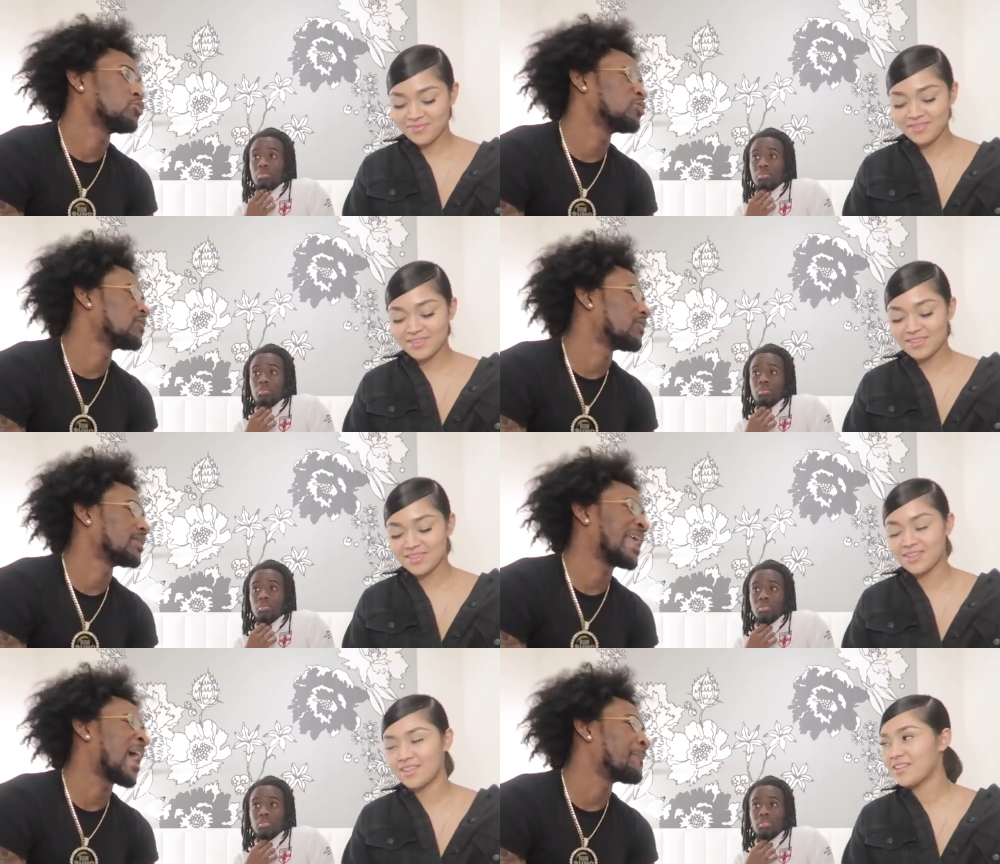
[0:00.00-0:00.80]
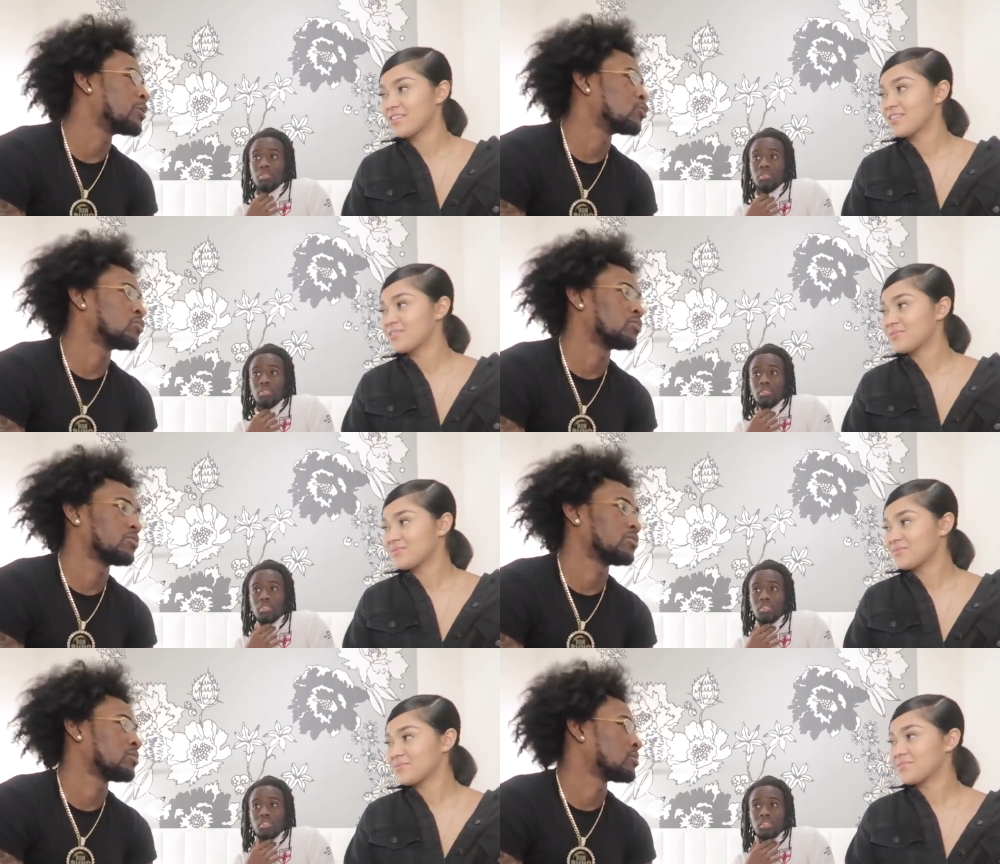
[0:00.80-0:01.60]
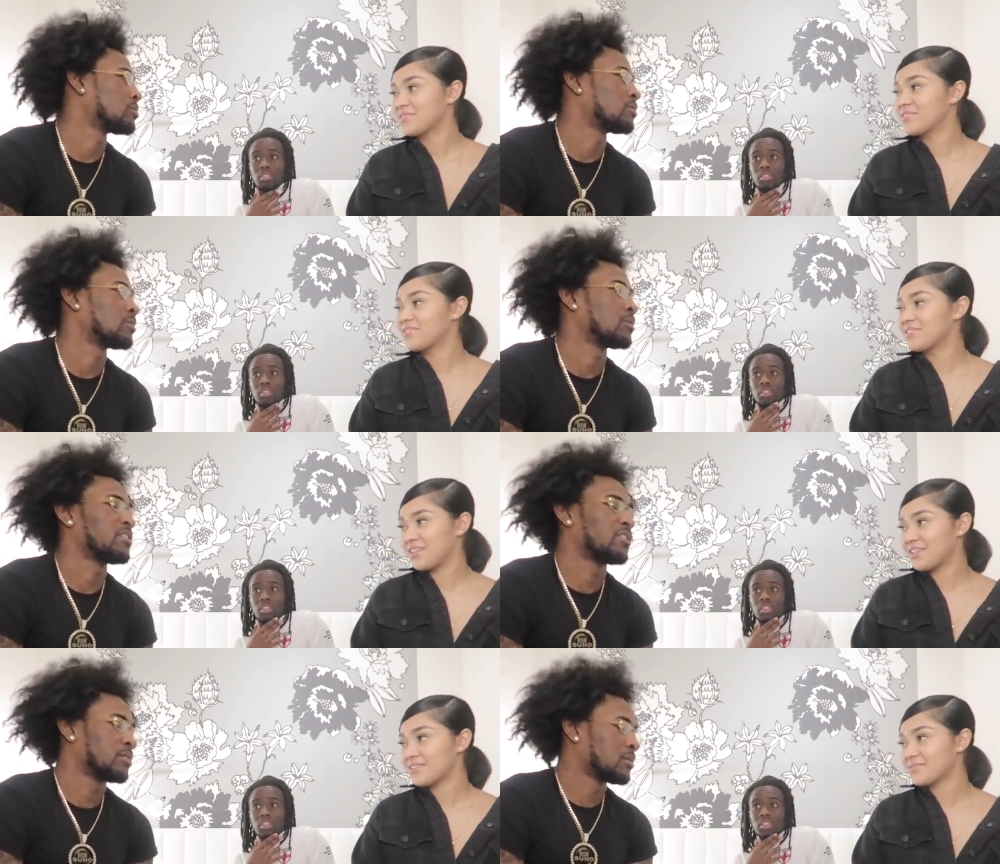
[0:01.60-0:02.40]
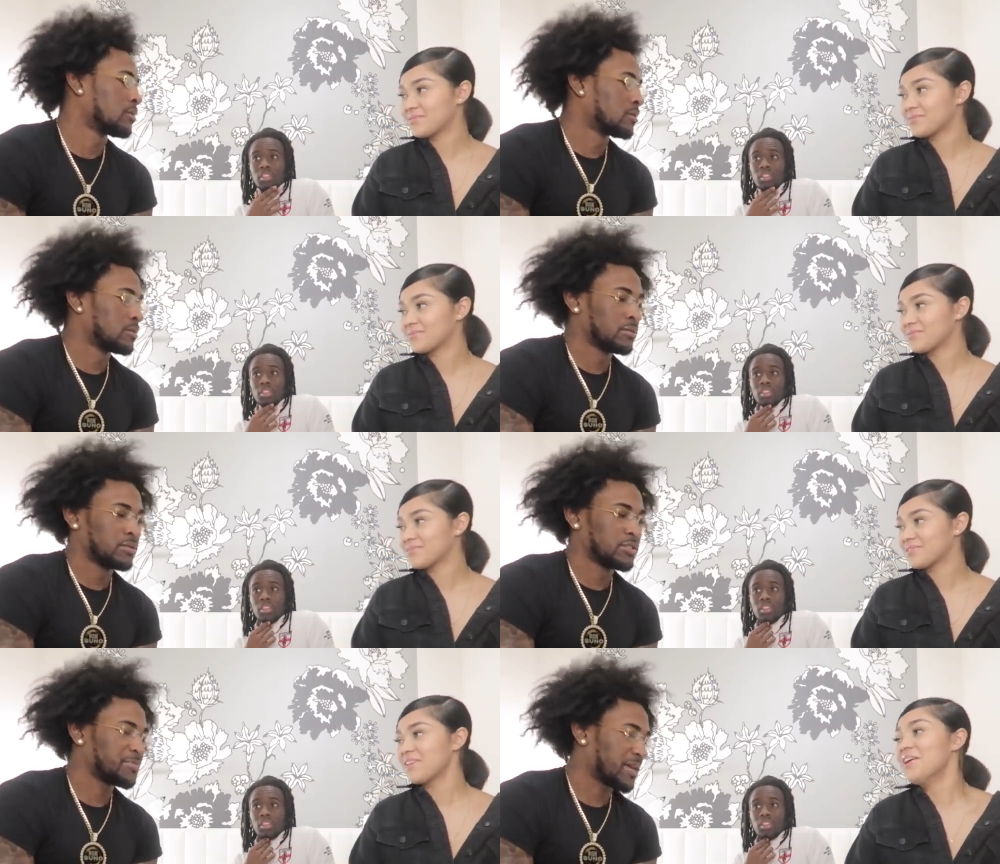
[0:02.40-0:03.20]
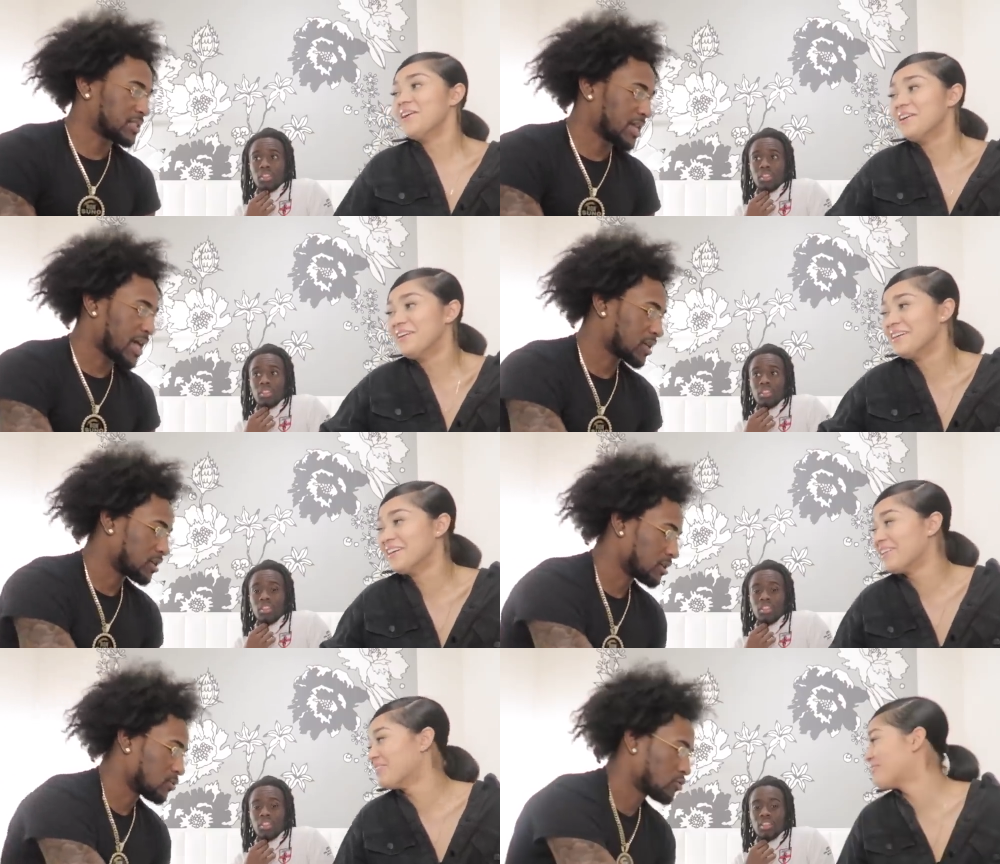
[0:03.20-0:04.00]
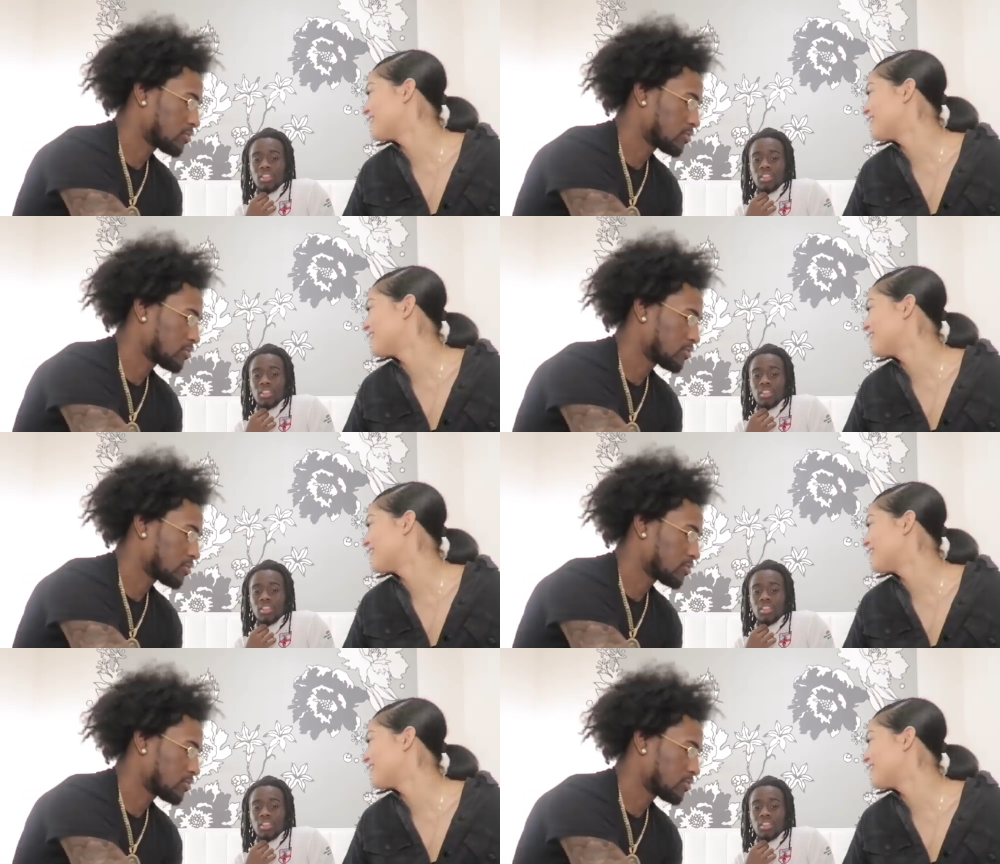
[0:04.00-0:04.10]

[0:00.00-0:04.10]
Speaker 1: You was phenomenal. Yeah. Spectacular.